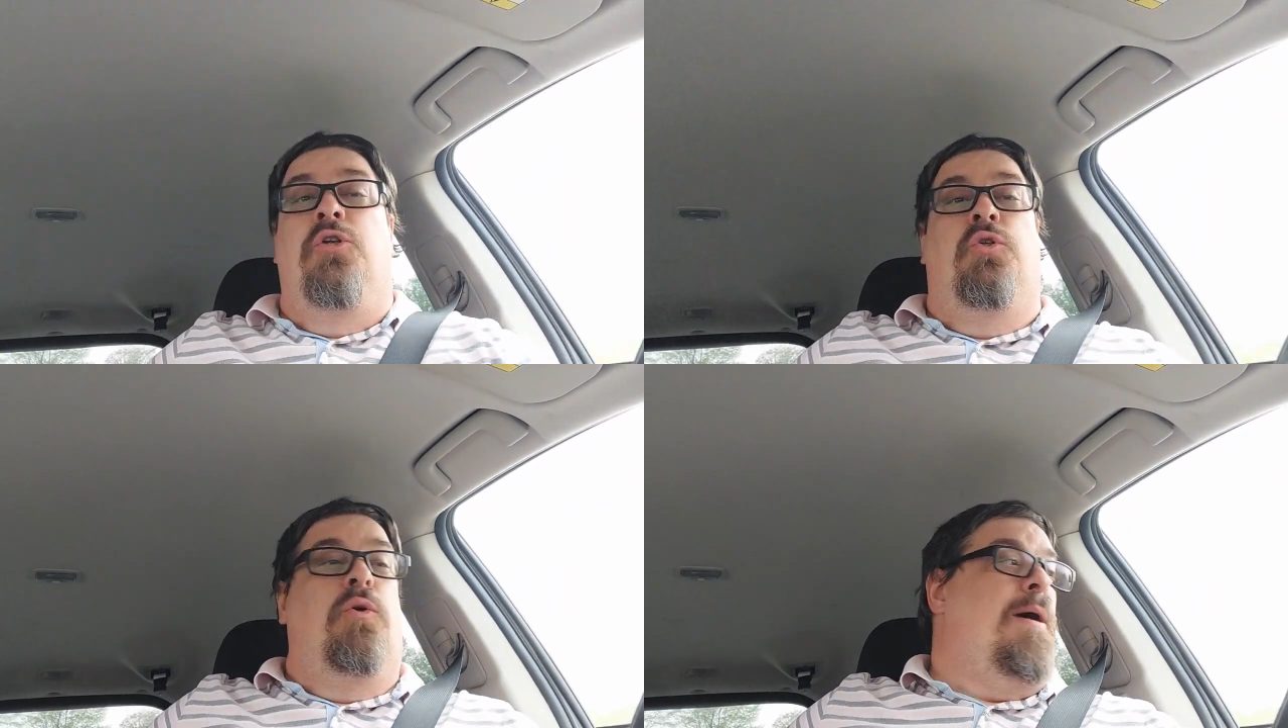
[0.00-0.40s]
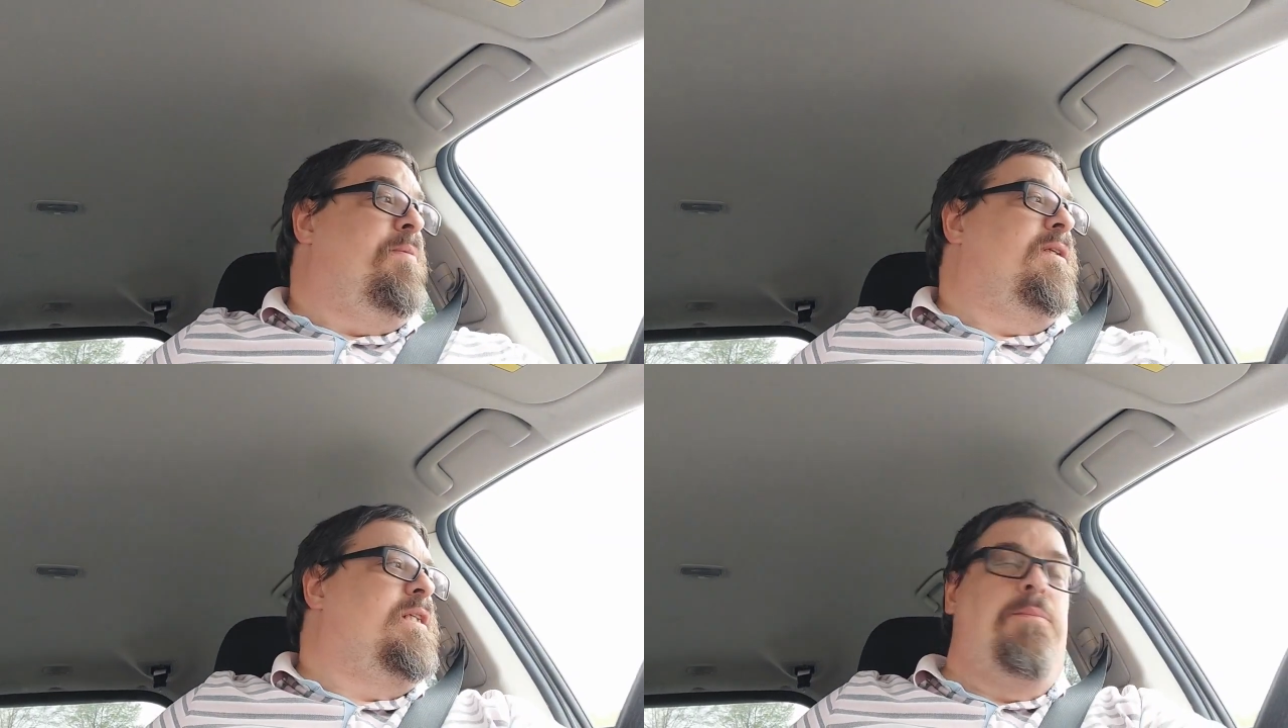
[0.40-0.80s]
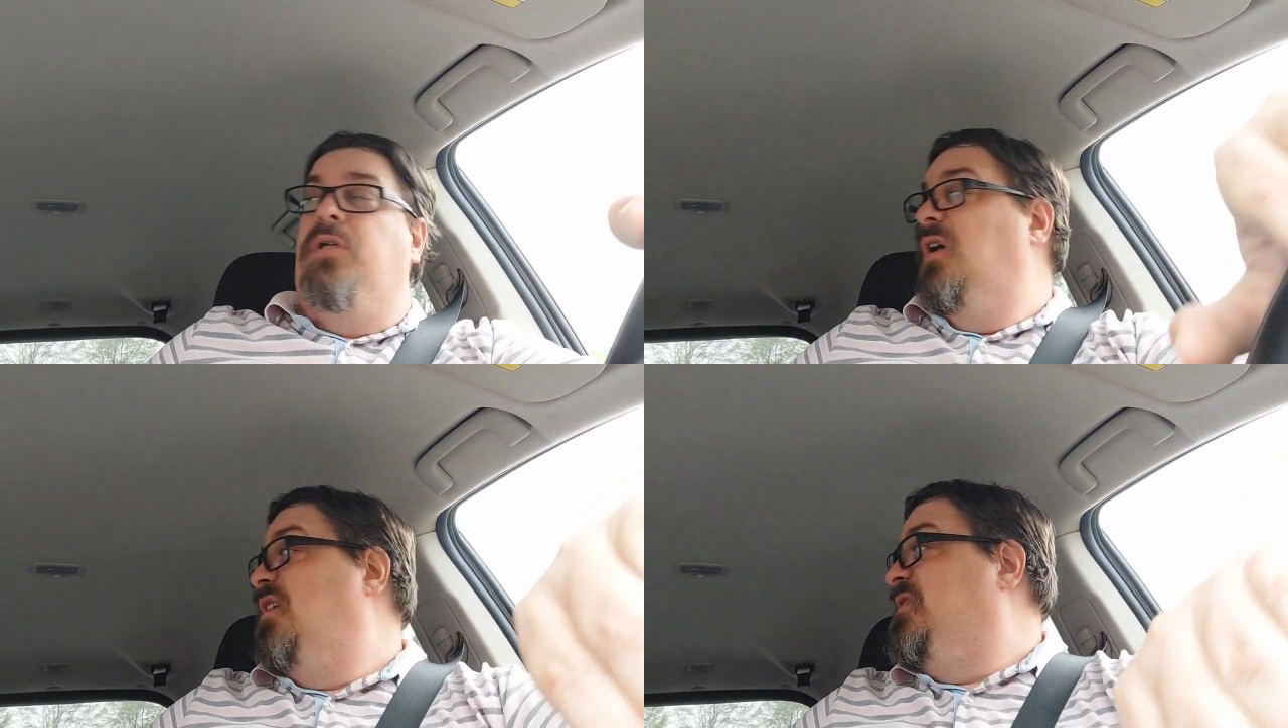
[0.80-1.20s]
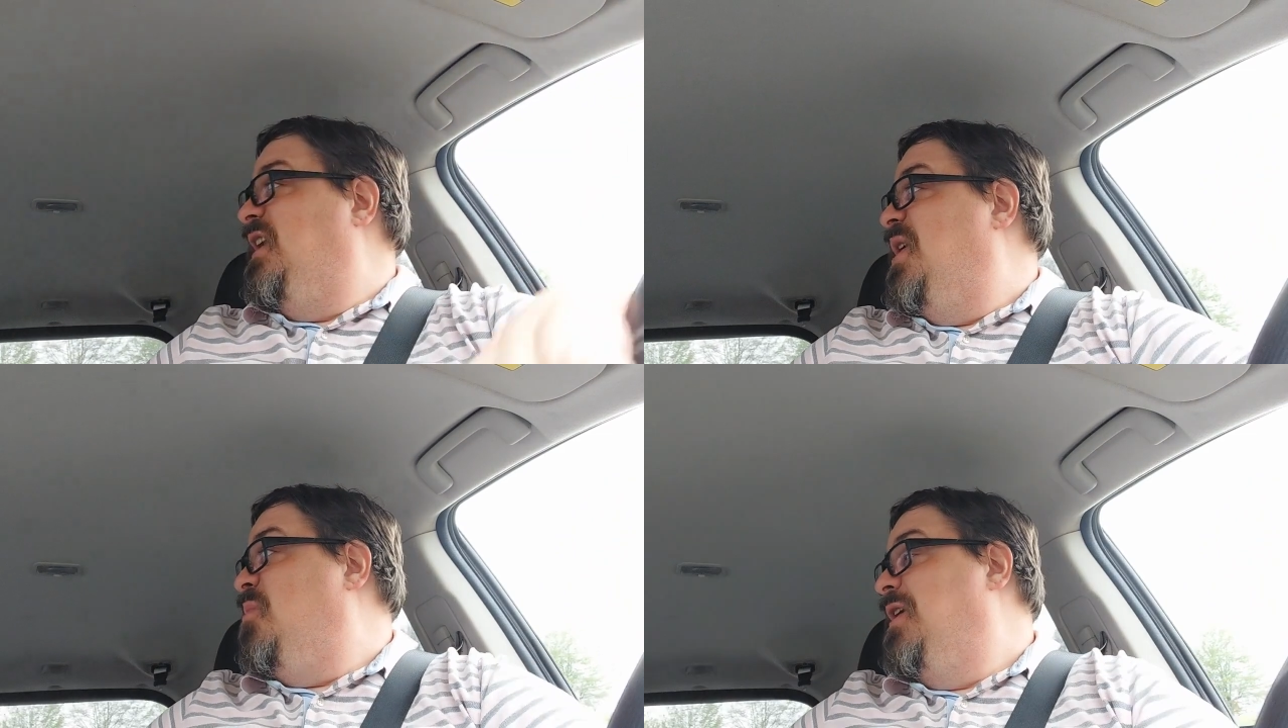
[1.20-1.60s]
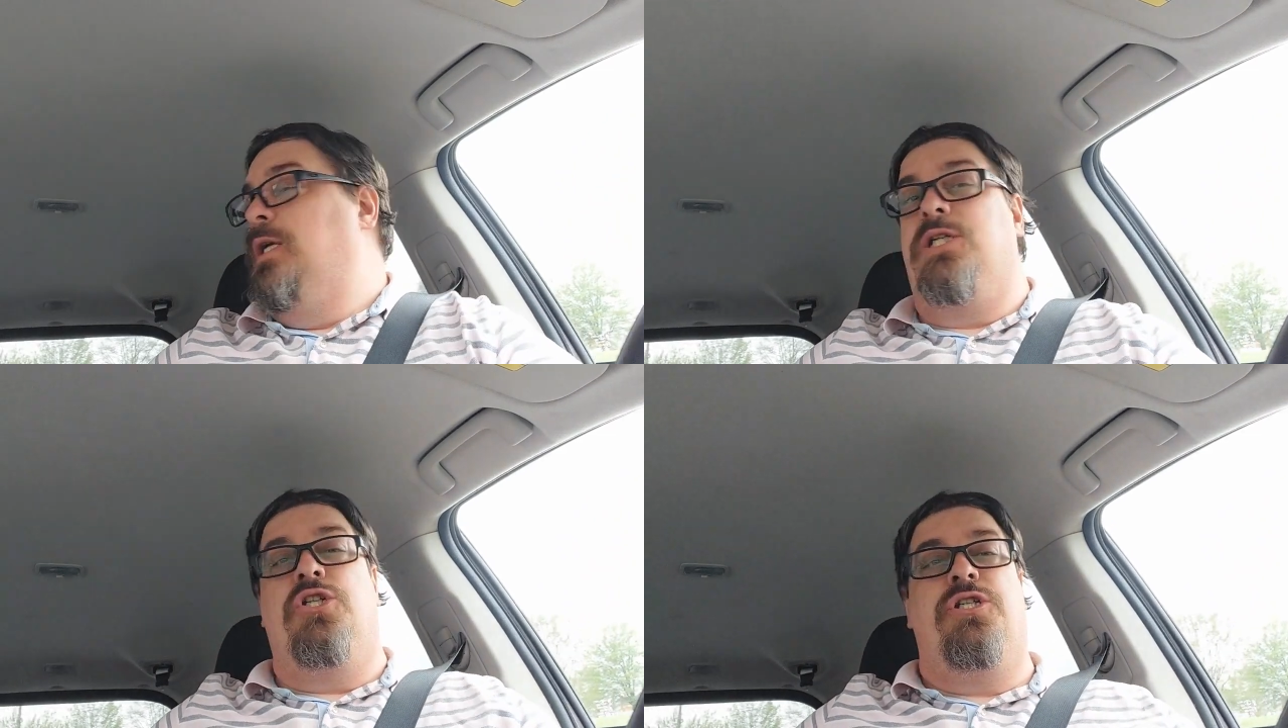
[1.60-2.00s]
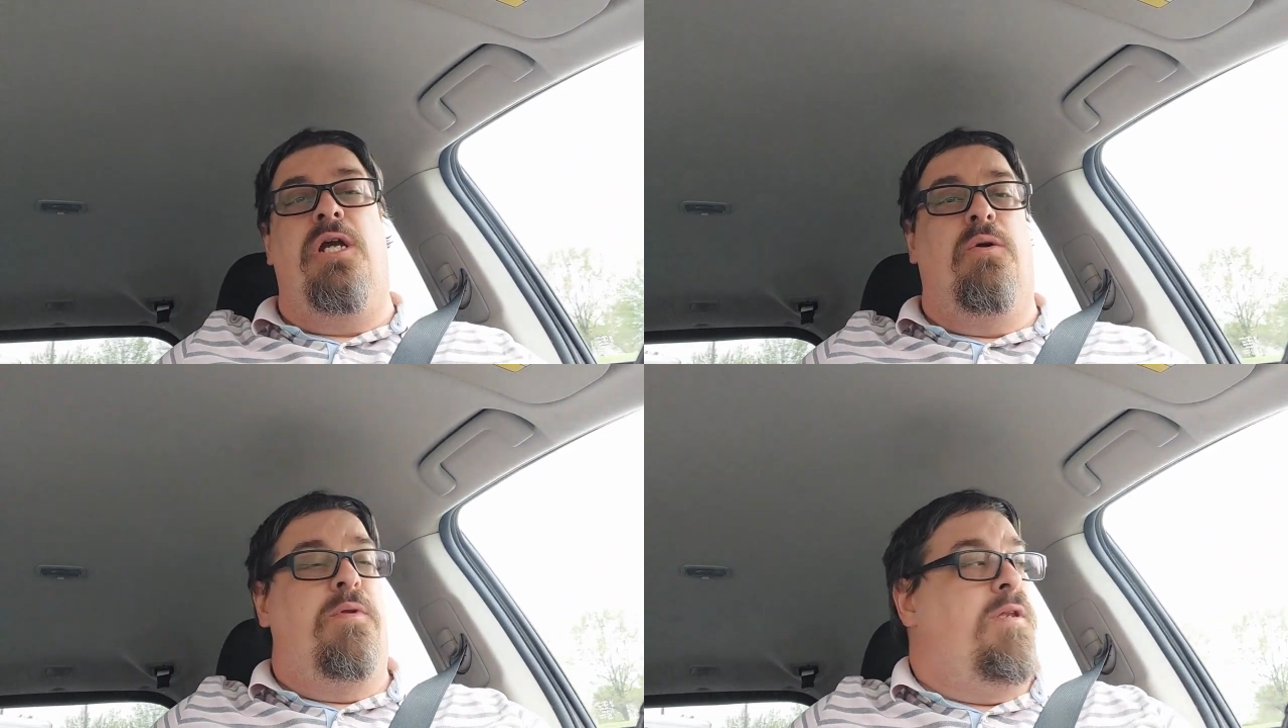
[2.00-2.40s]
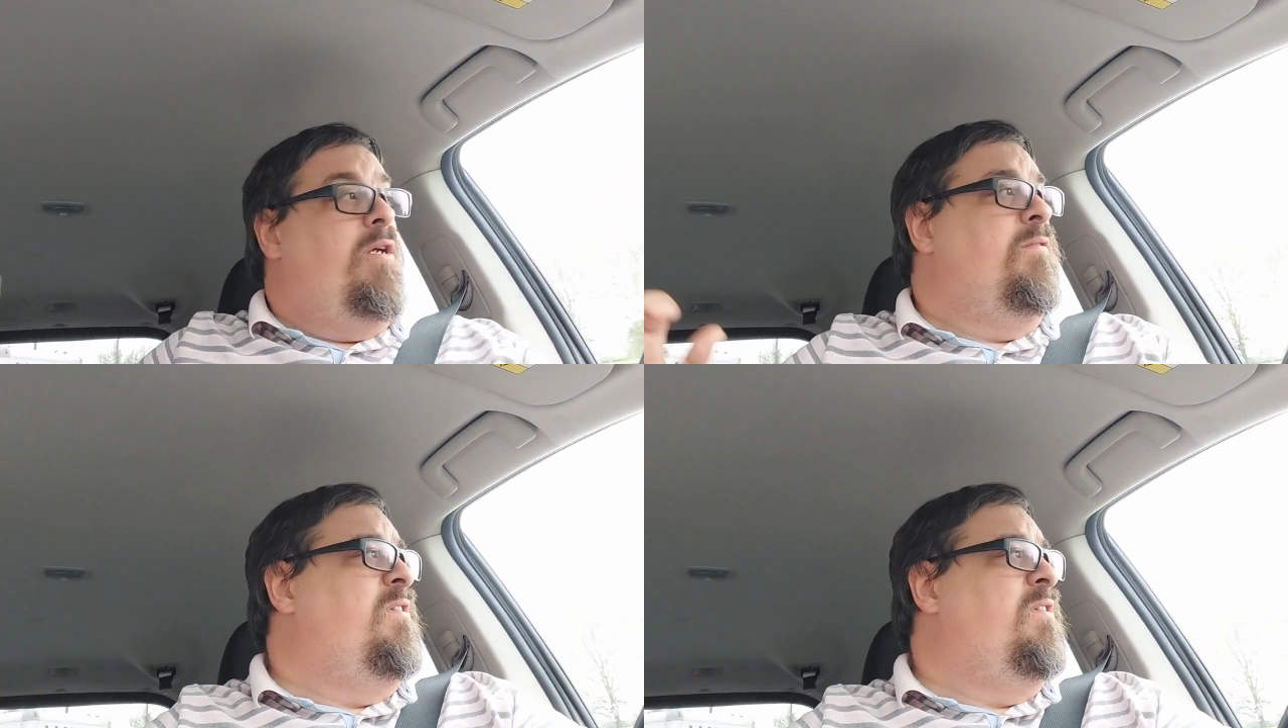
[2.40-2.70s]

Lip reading: dropping something off that I wanted to share with you.